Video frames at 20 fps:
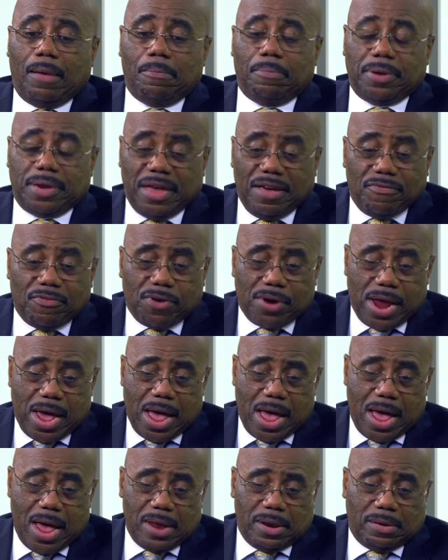Believe it or
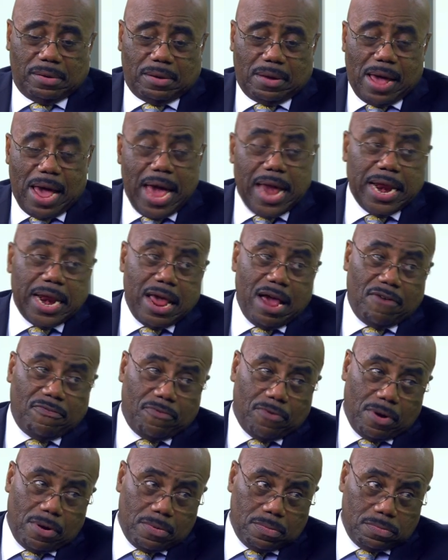not, I had an
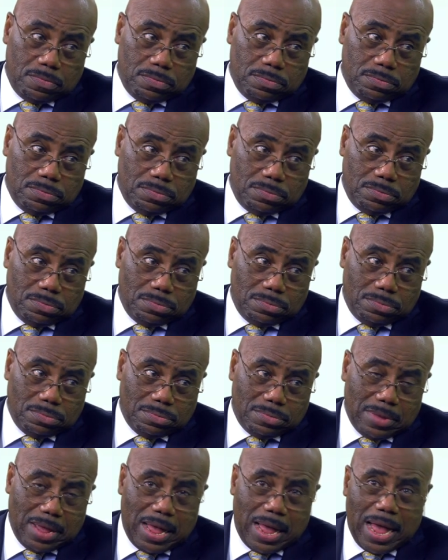afro.
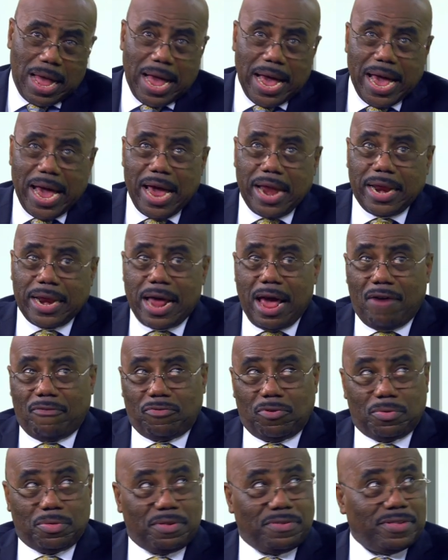I had an
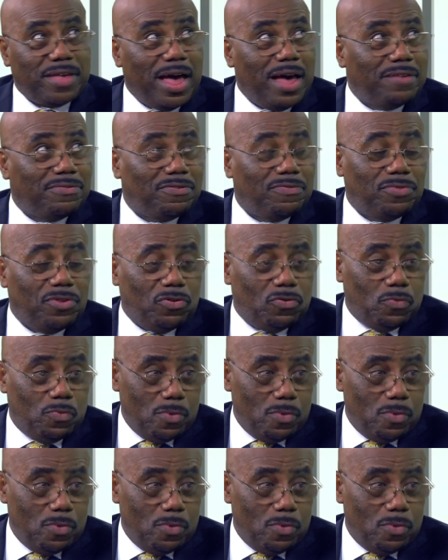afro the size of this